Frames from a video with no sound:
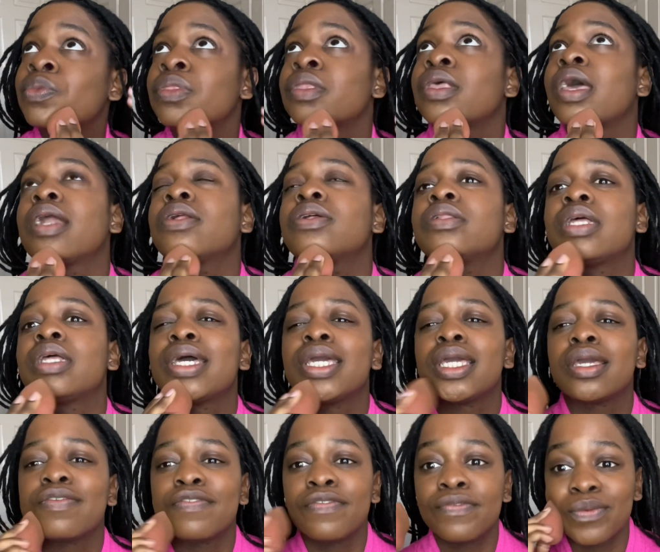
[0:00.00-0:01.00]

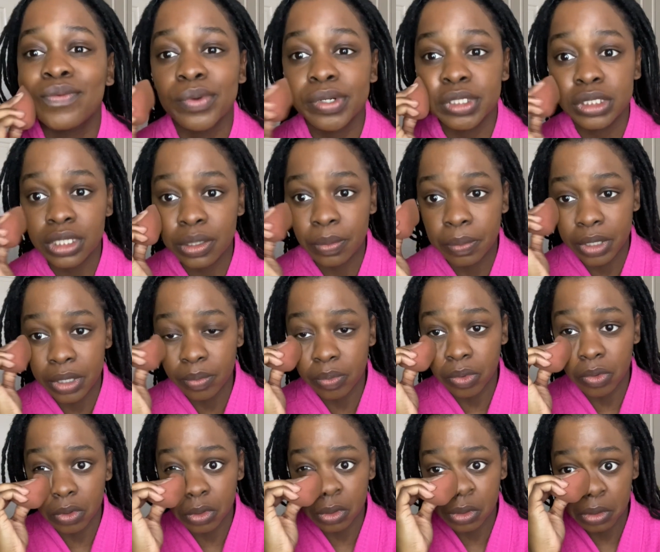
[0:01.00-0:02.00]
like forcing
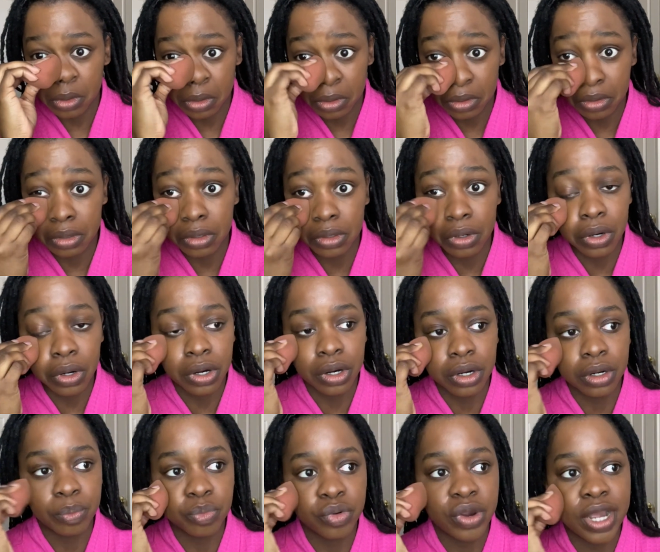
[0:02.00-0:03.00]
people
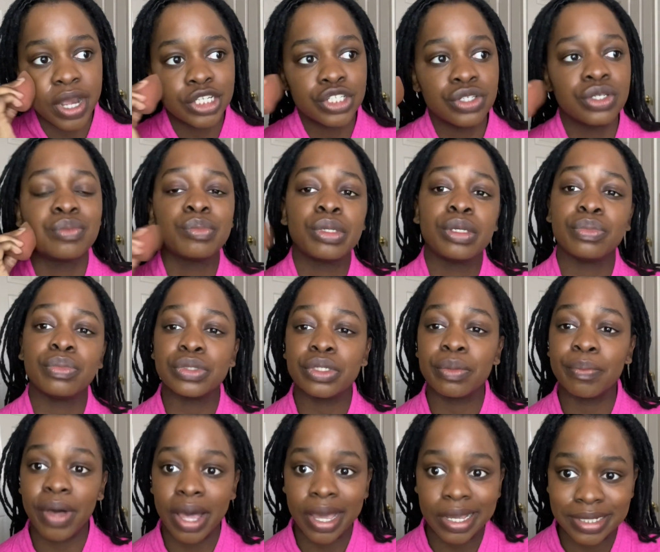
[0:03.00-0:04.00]
or pressuring people to
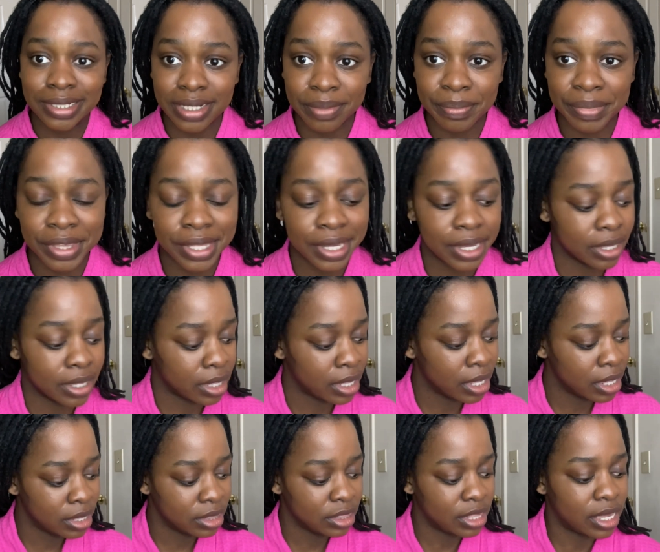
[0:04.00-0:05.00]
buy something
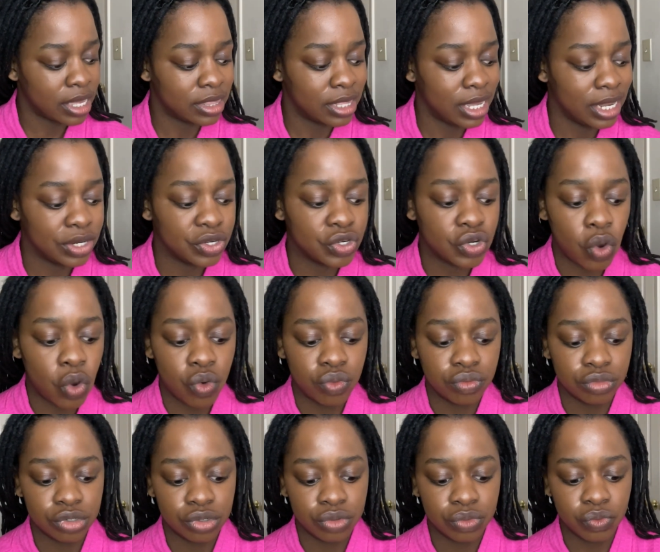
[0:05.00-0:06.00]
that they
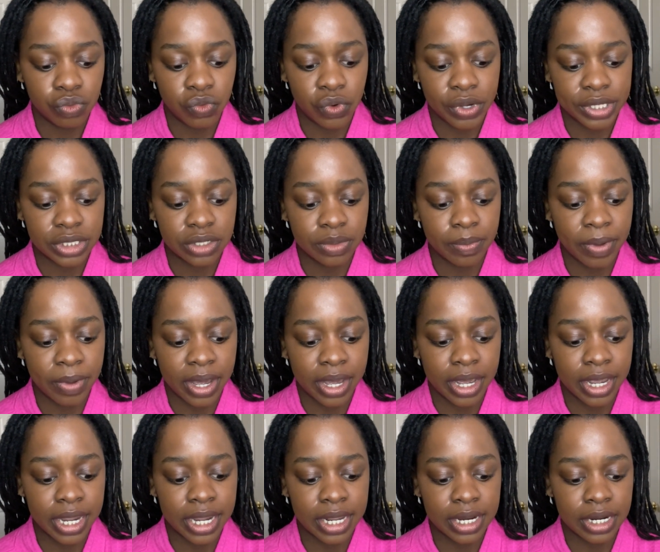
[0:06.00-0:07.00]
don't want to
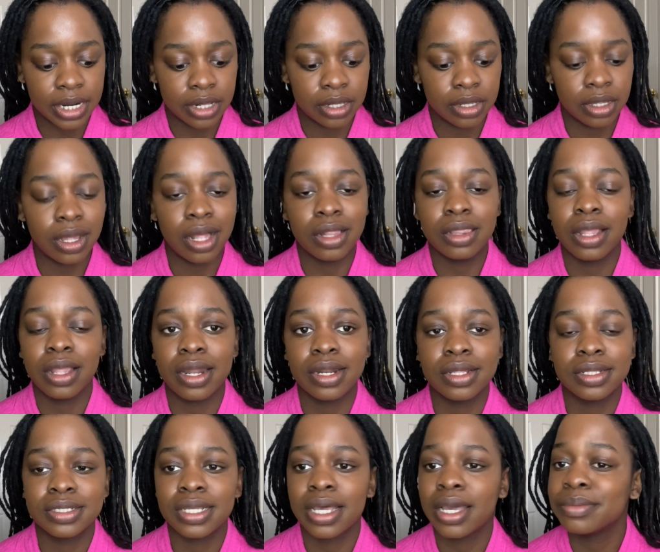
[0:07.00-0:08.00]
buy. And a lot
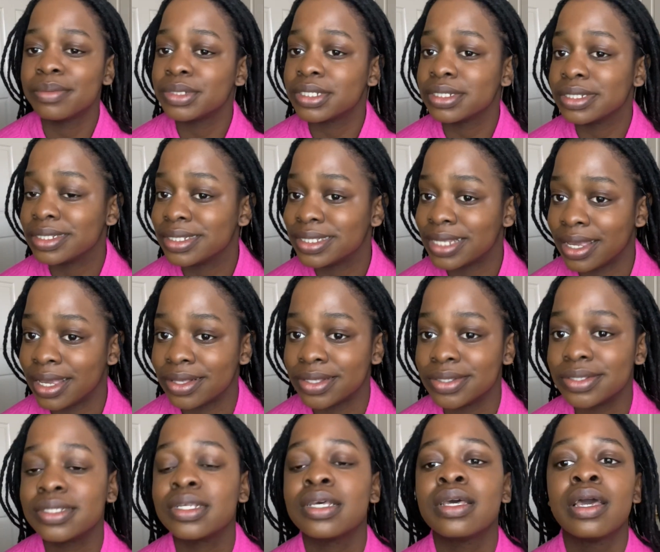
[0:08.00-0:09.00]
of times in
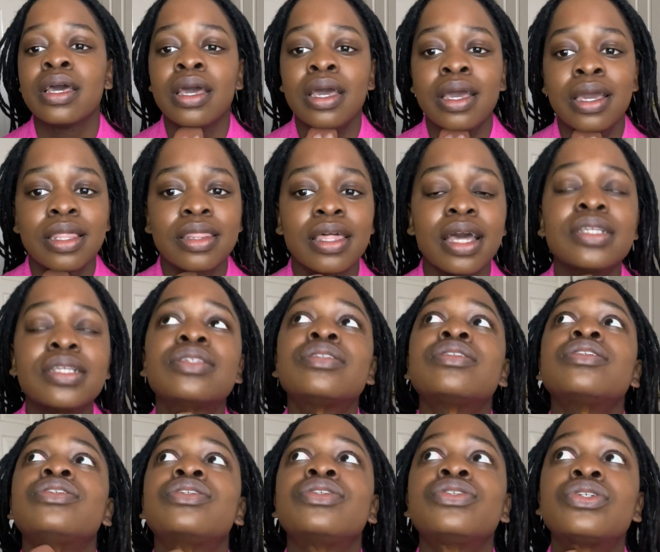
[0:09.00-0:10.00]
sales, that's
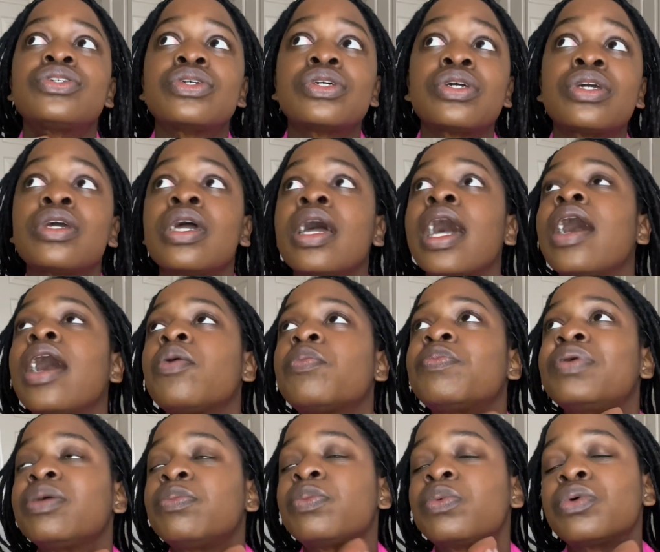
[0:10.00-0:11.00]
usually how
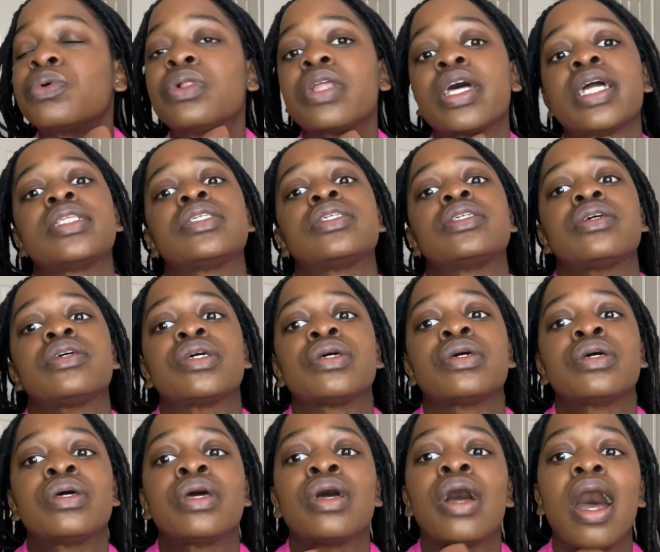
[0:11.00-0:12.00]
people like to
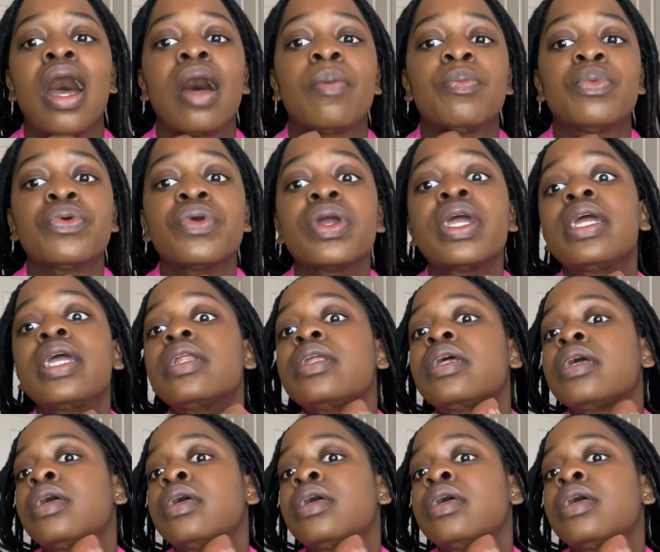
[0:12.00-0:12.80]
operate.